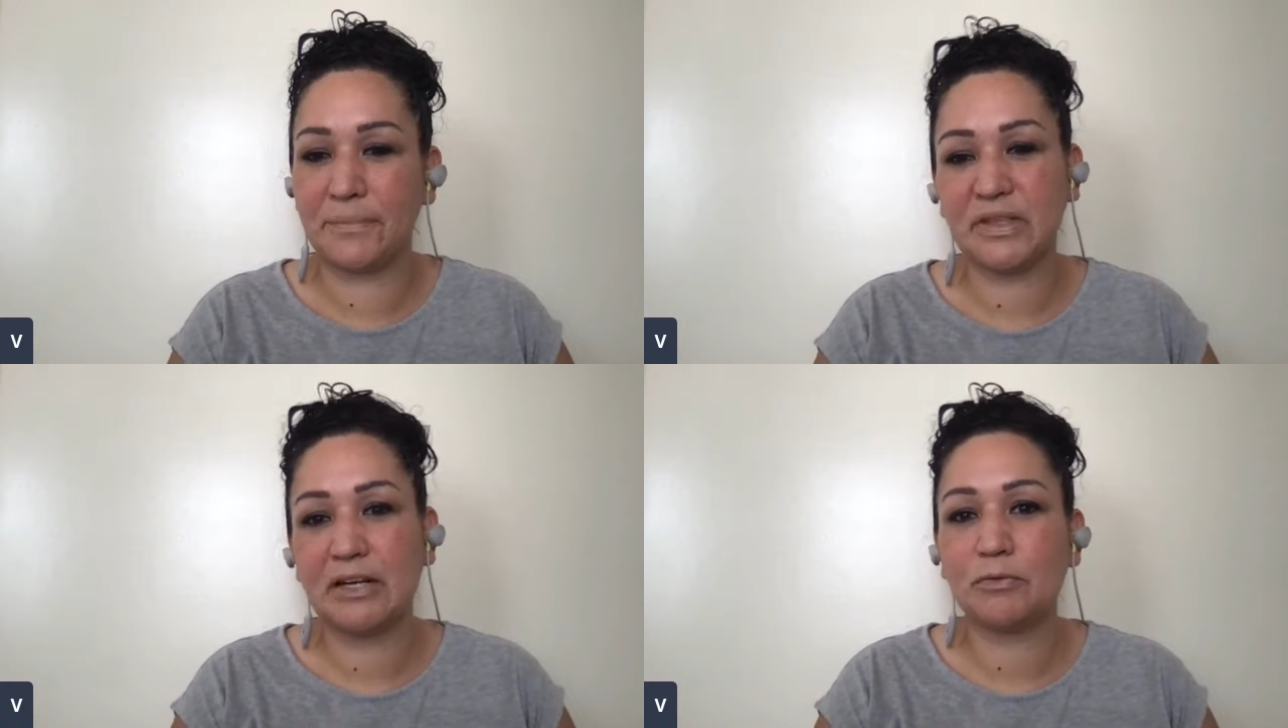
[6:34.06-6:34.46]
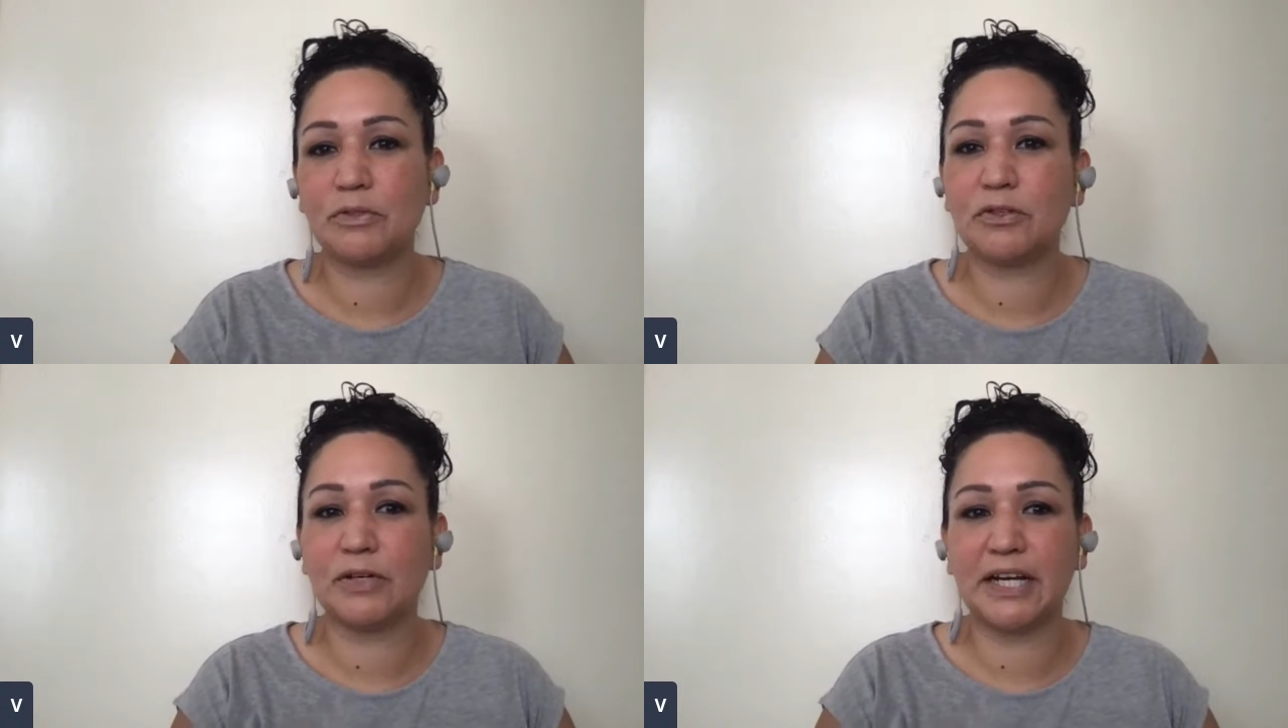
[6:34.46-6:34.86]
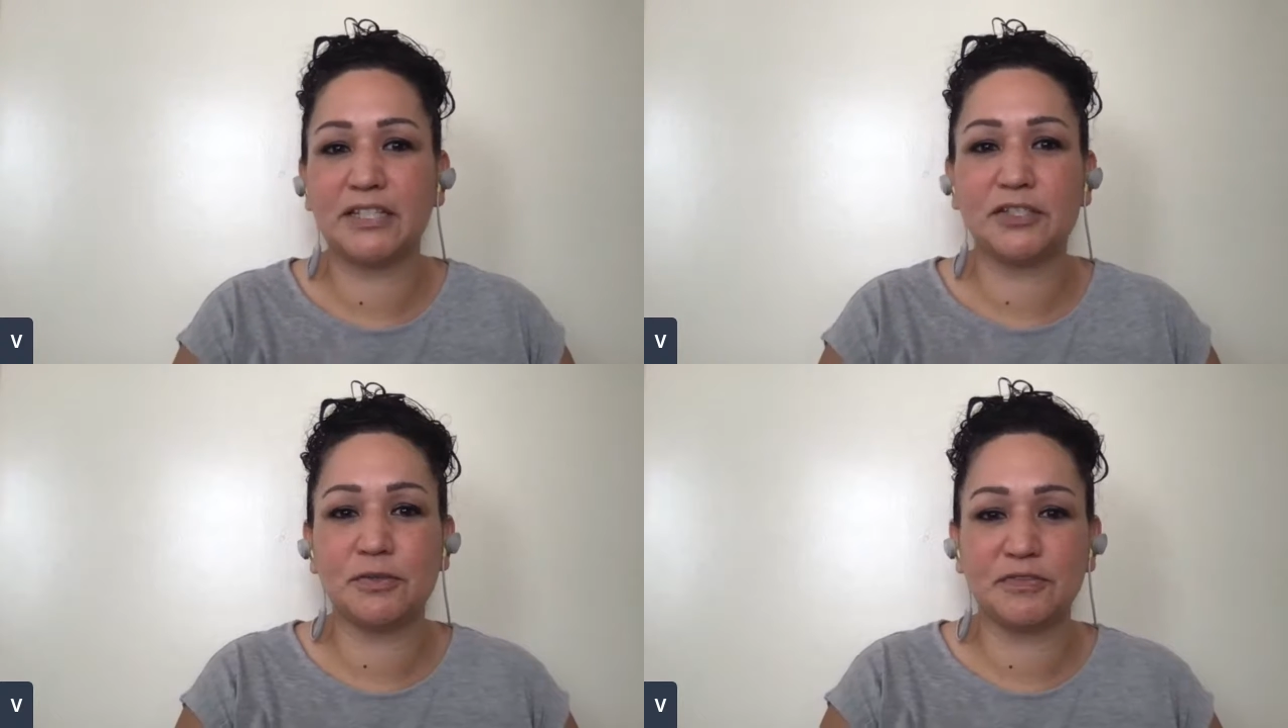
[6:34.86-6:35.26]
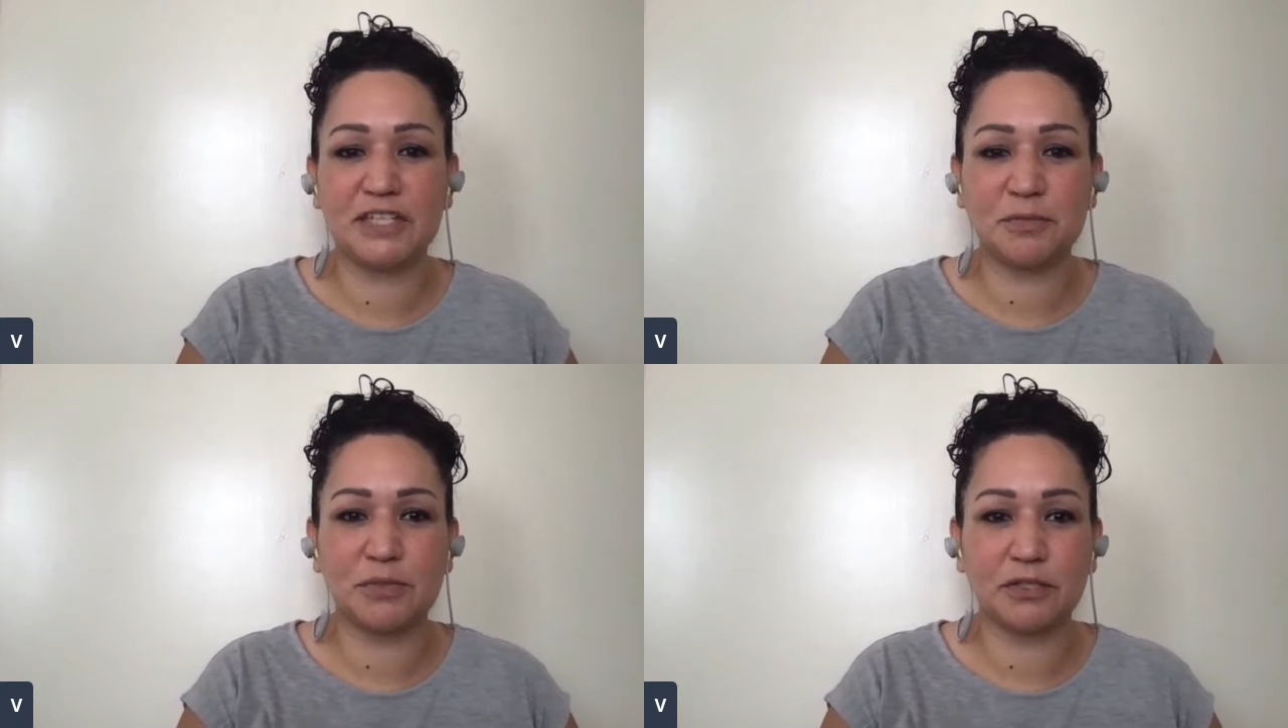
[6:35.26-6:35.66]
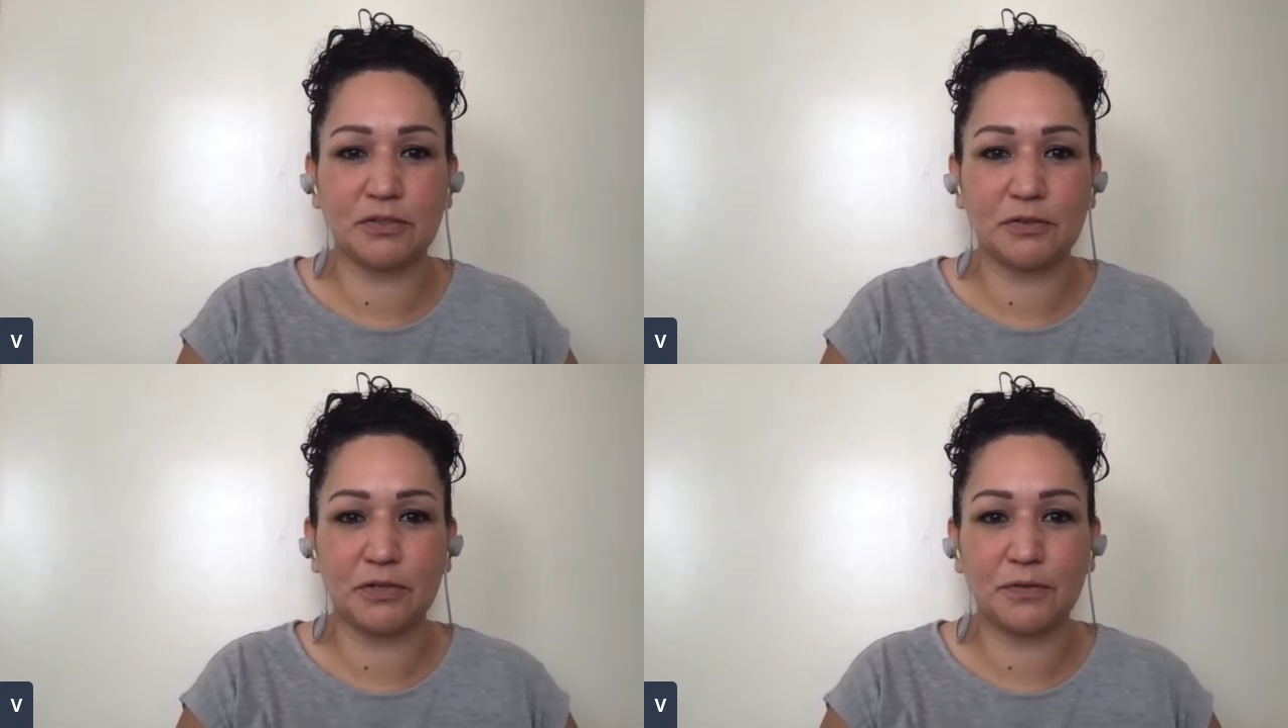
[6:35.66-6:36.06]
Well, we'll go ahead and do a Facebook
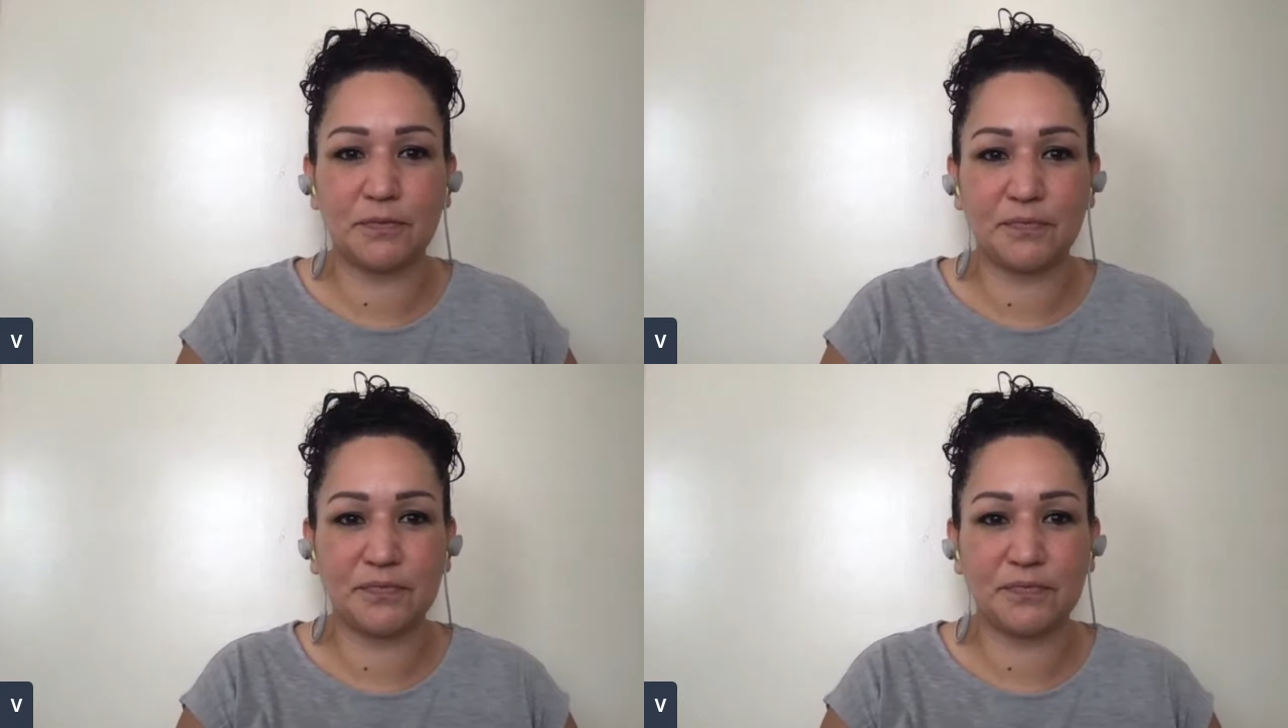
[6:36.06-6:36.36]
logo.